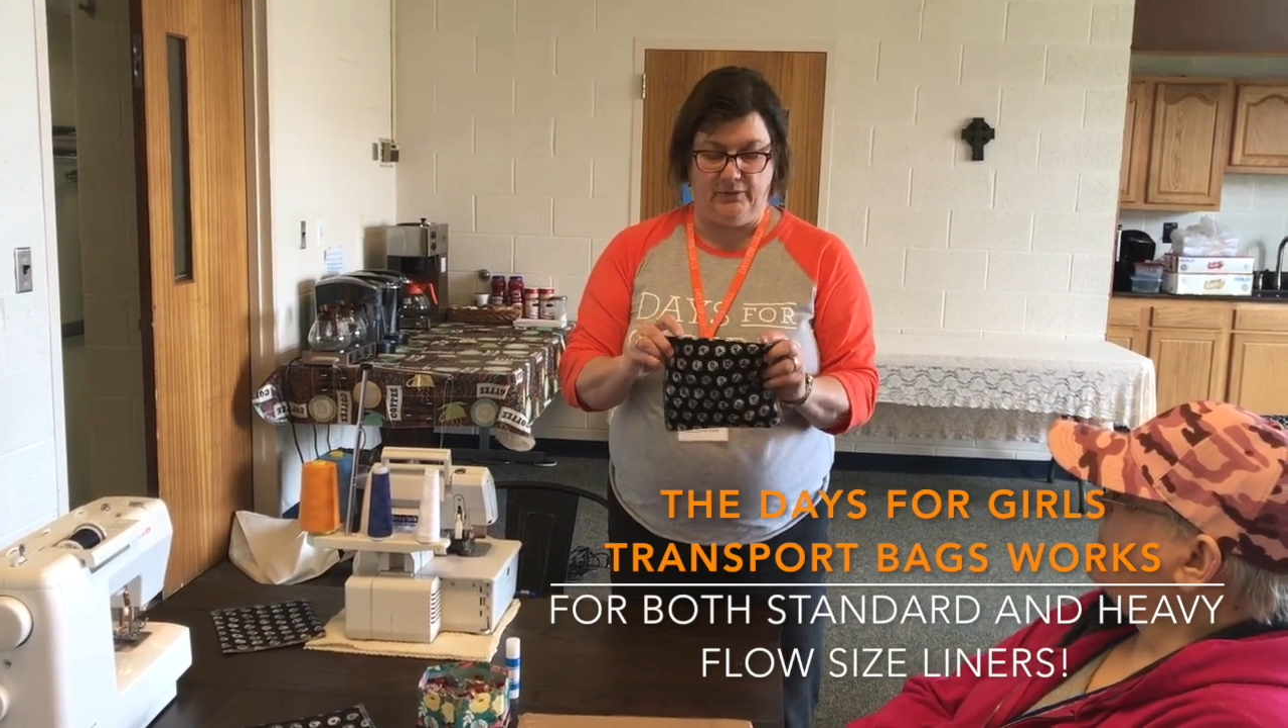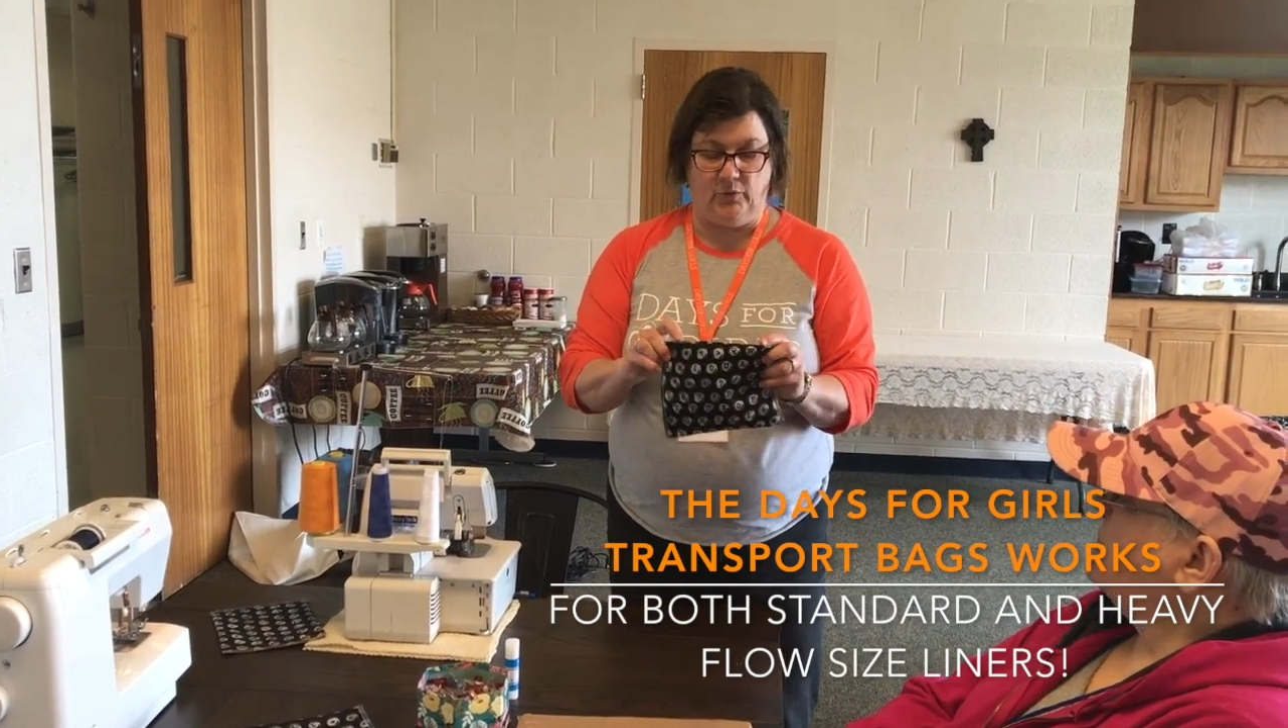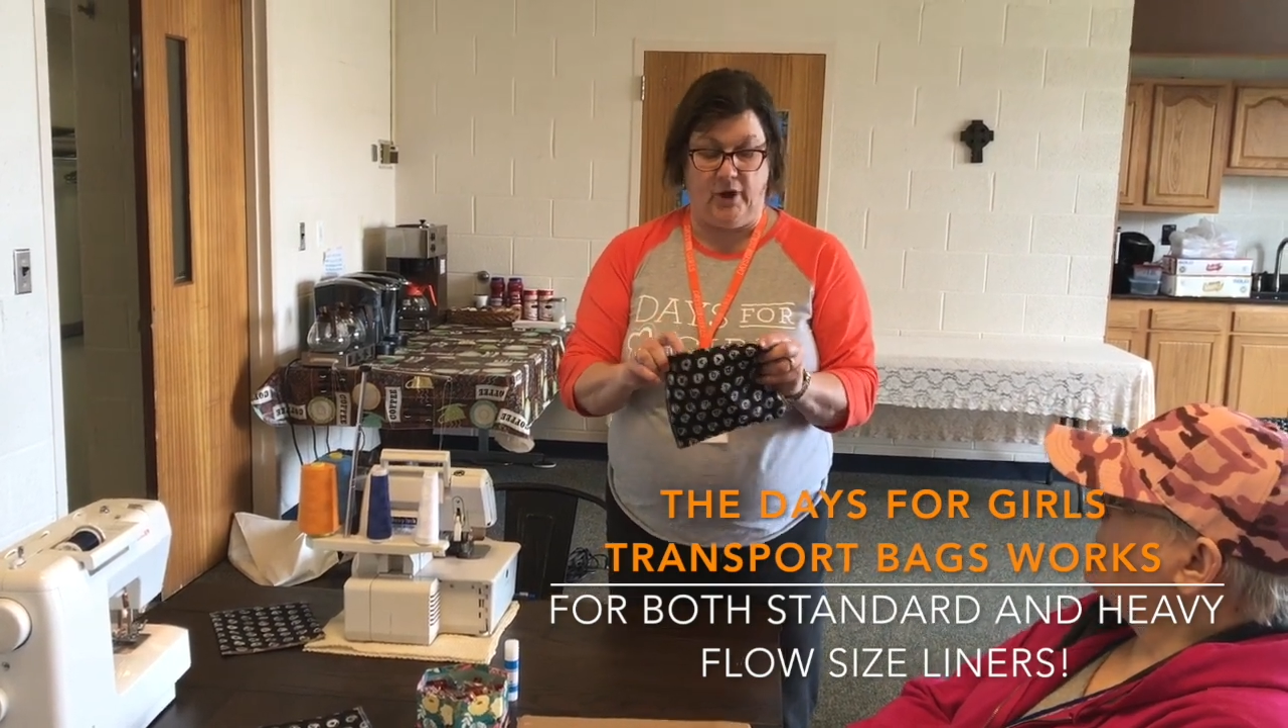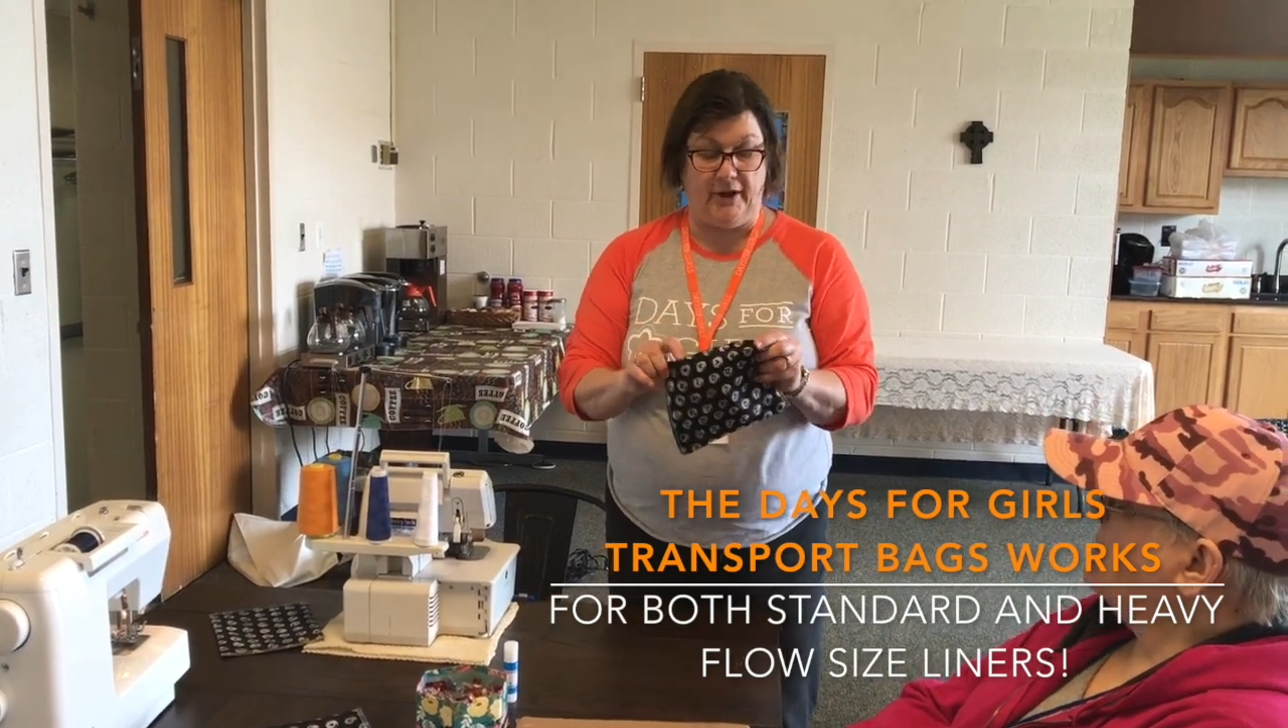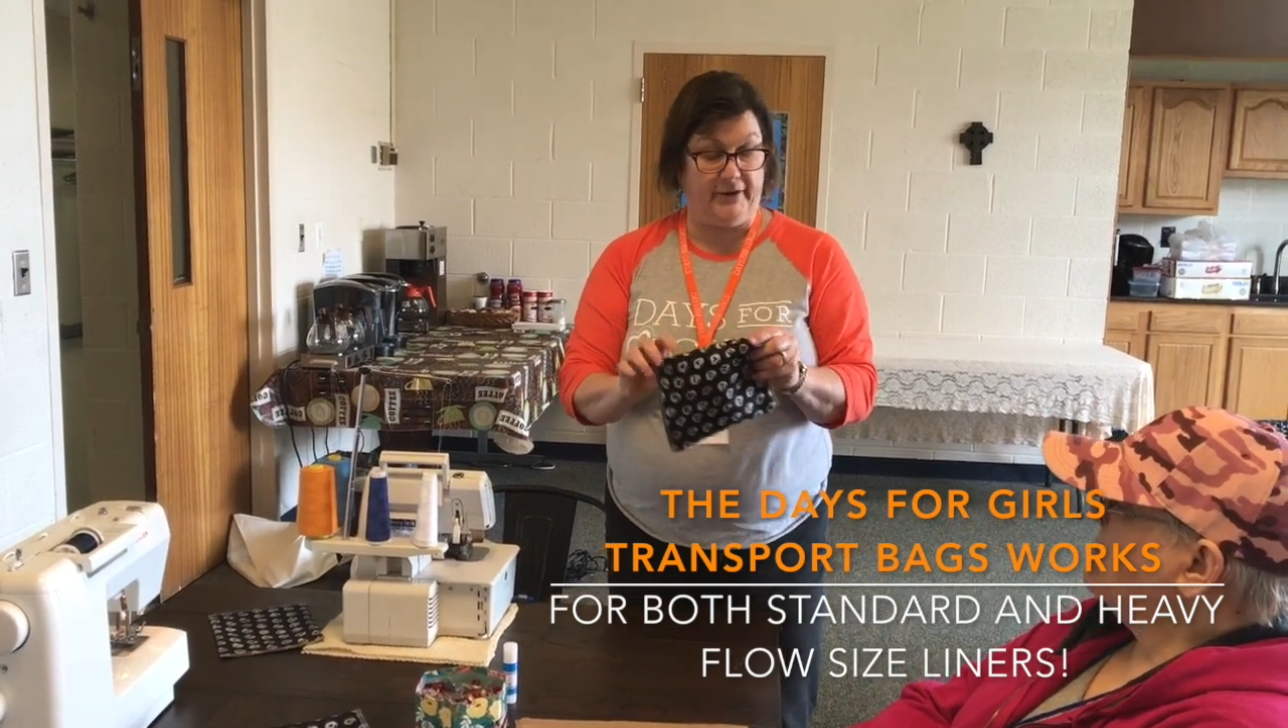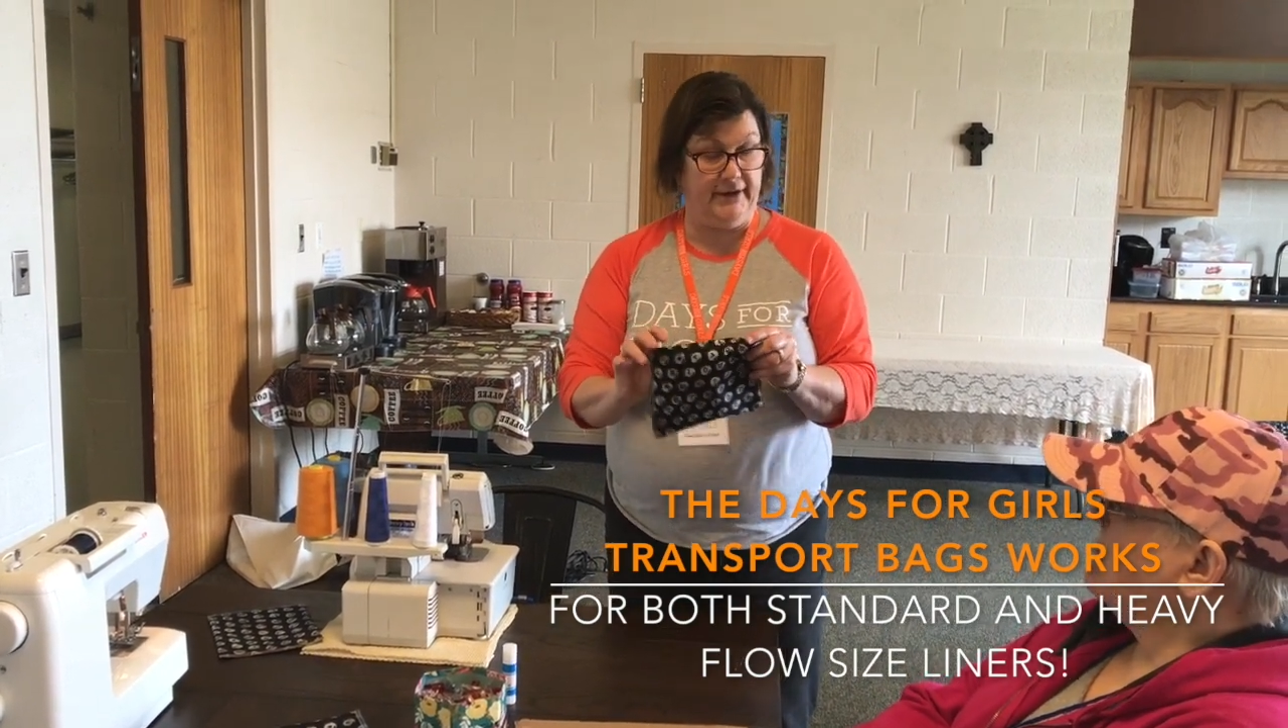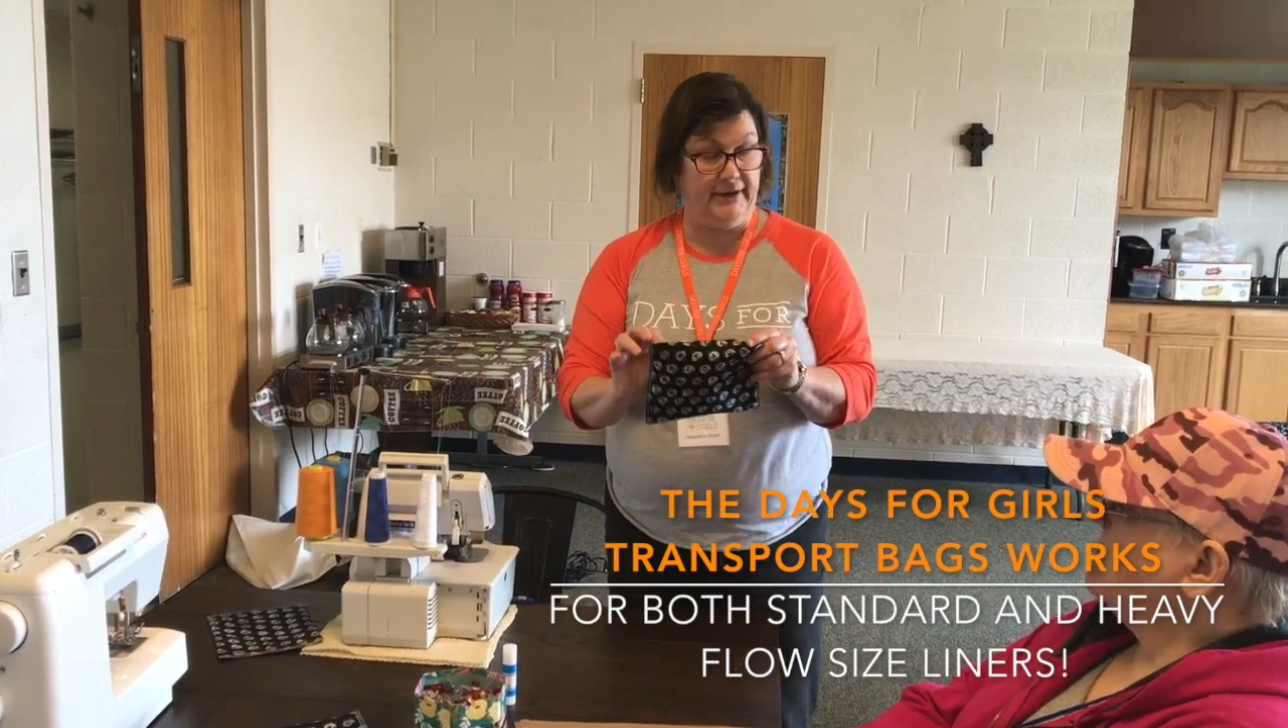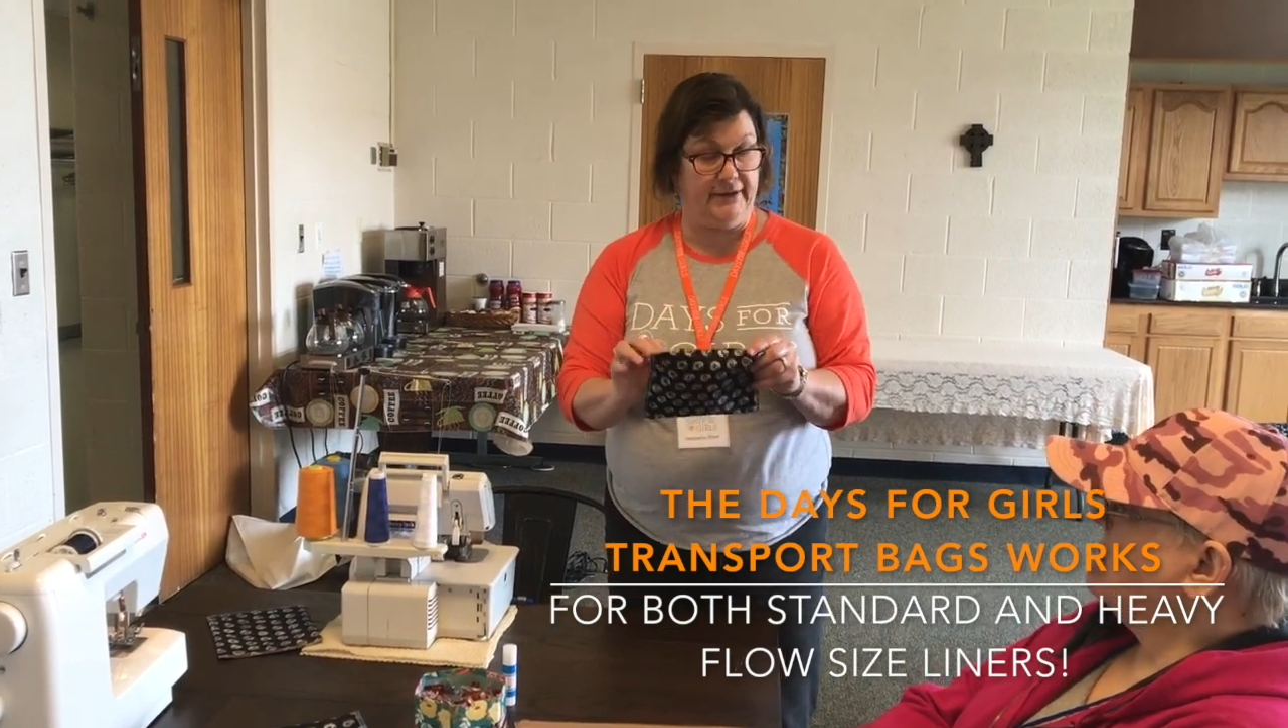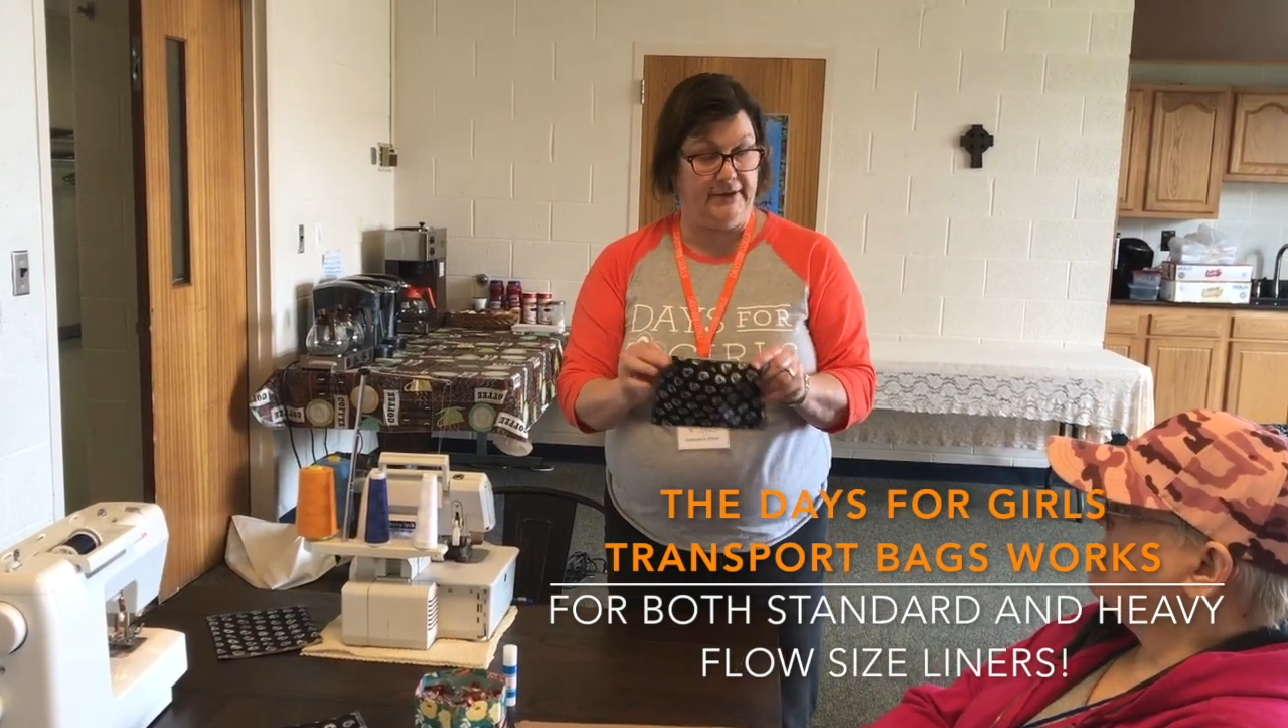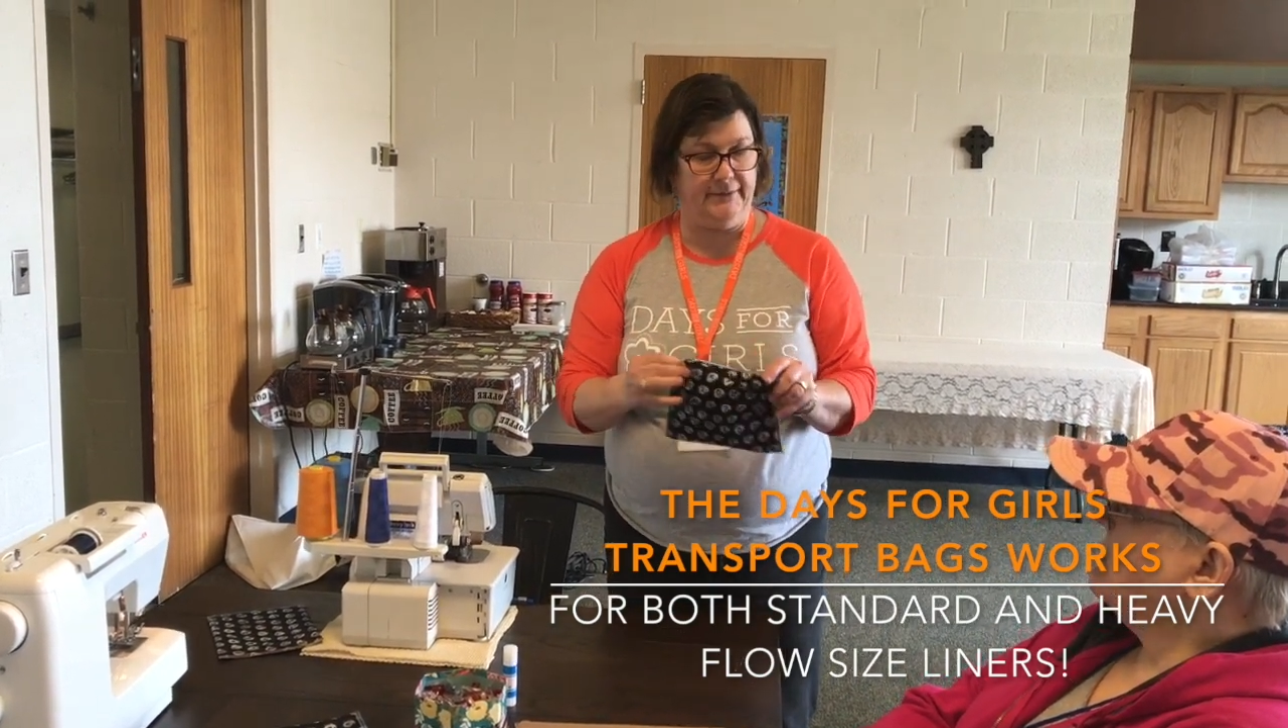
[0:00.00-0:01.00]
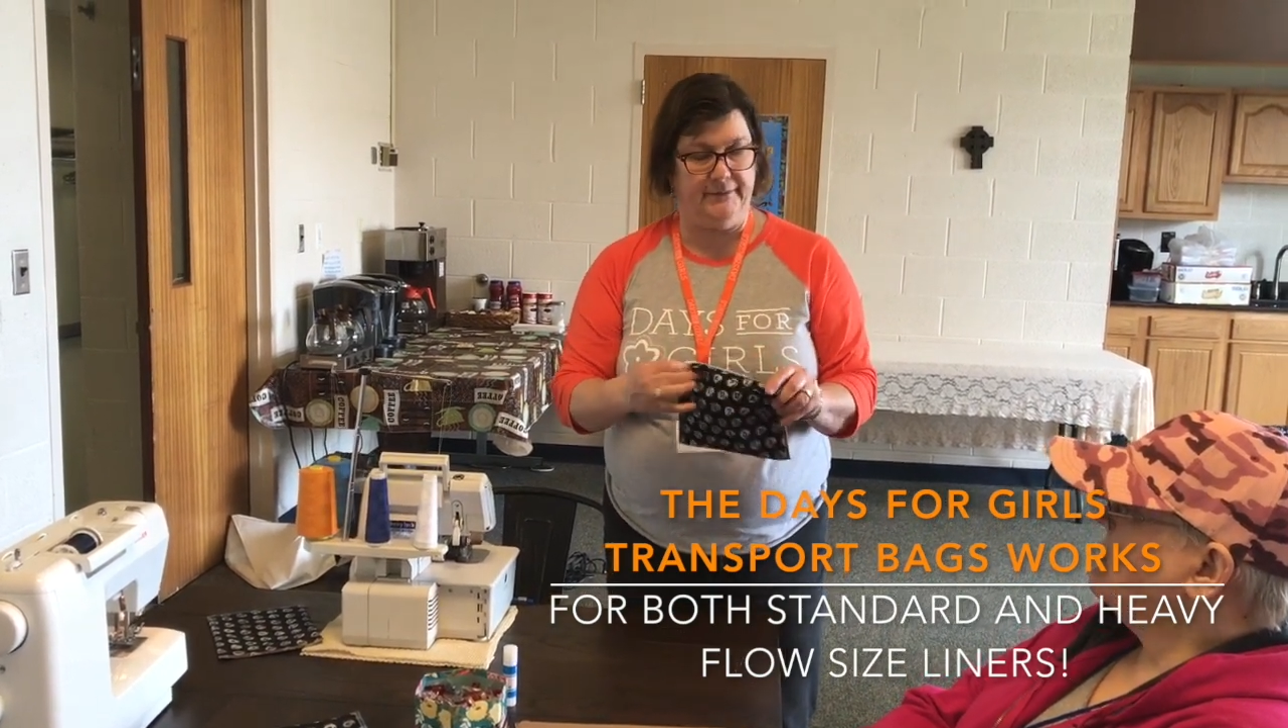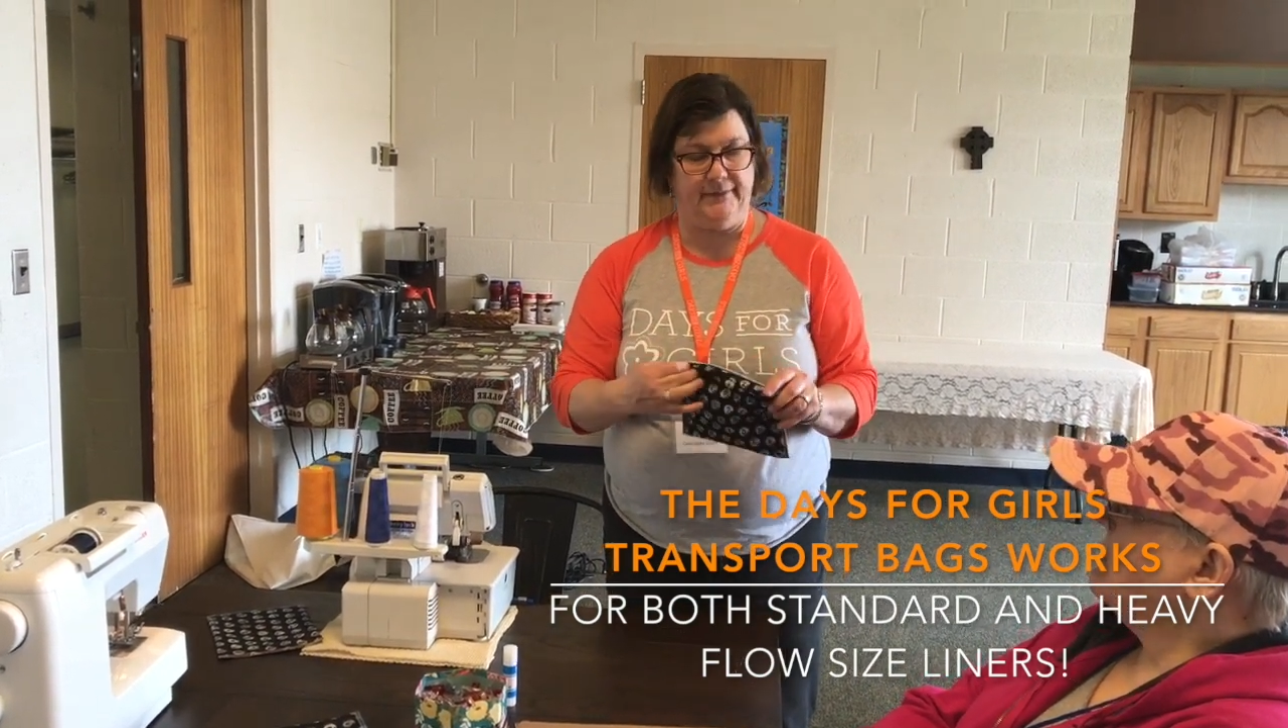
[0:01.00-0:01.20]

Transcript: water in here.